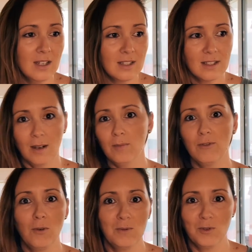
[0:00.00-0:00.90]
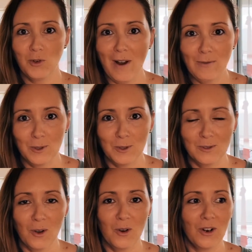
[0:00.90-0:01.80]
some form of
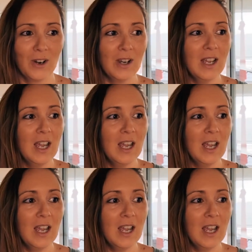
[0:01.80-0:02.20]
travel, or